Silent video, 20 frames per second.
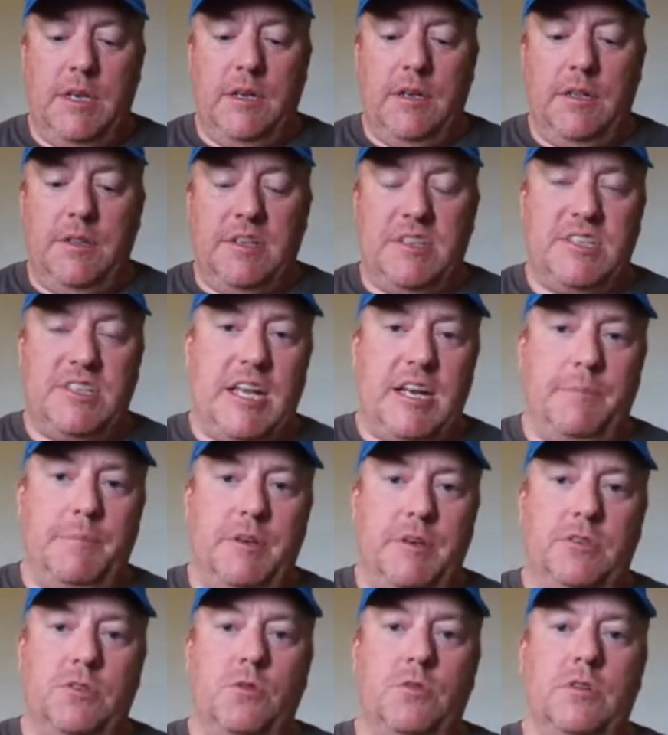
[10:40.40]
the state of
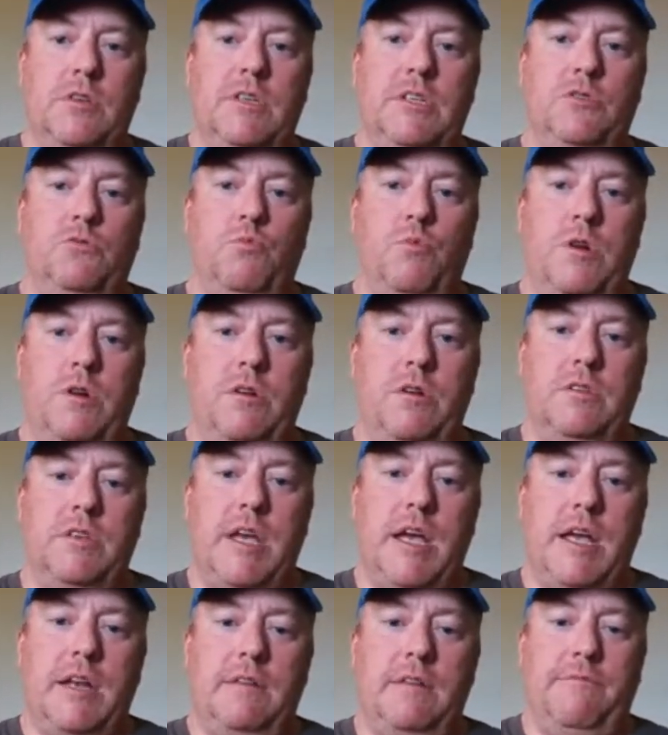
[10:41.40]
Minnesota is where it's
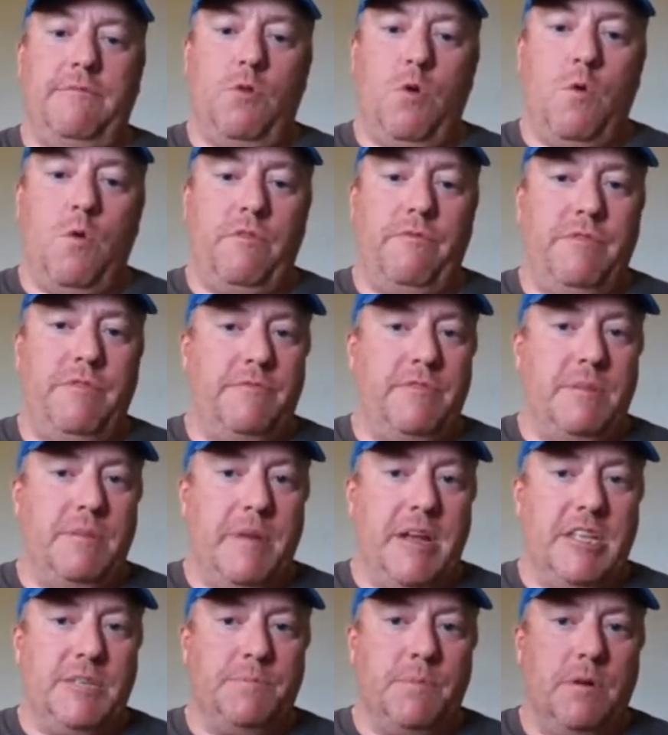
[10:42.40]
at for over 50
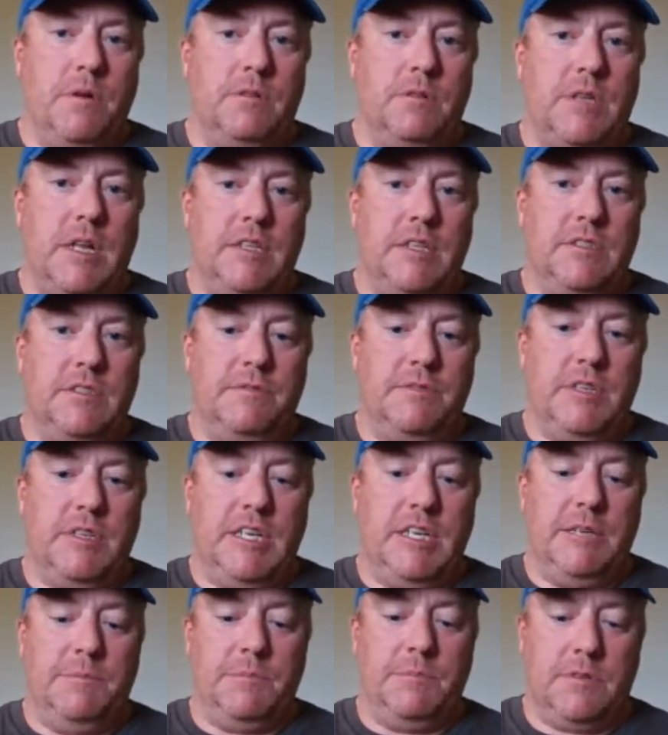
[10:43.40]
baseball. Tons of
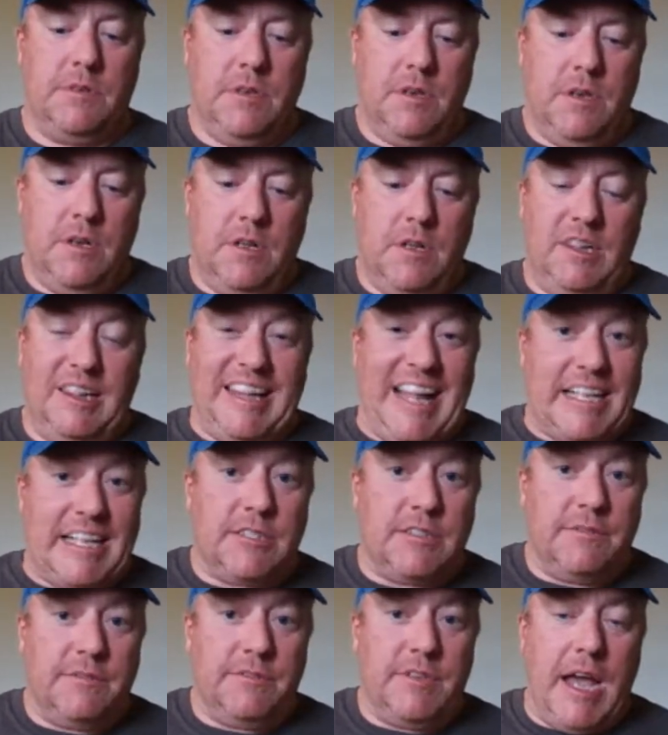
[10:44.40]
teams,
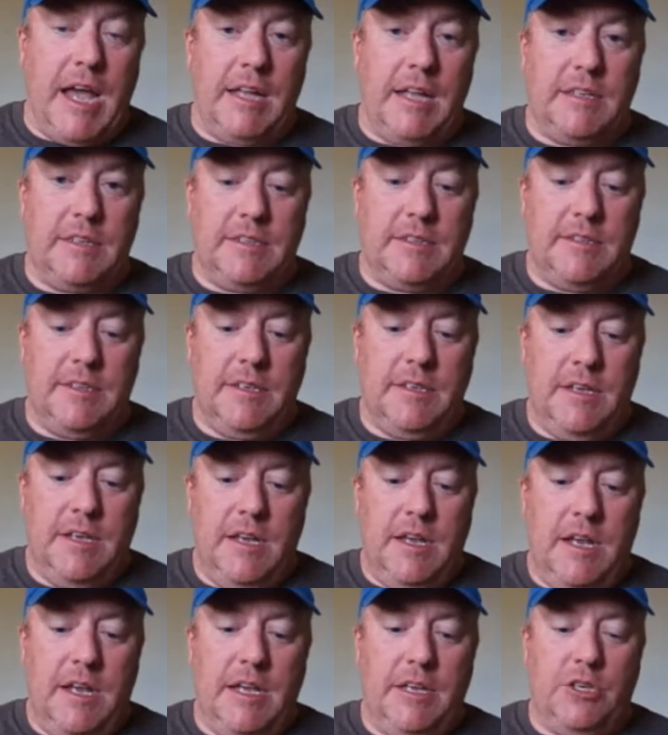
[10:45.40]
lots of talent,
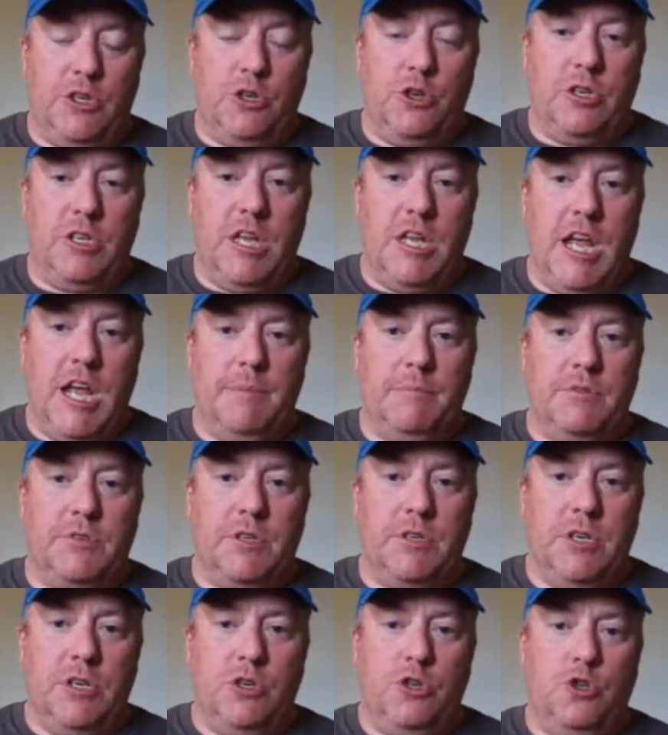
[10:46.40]
and good
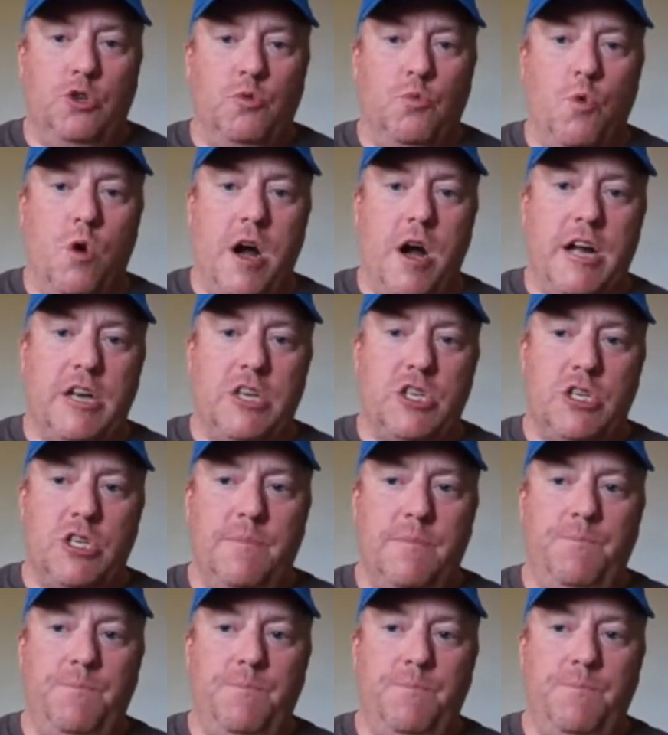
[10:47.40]
games to watch.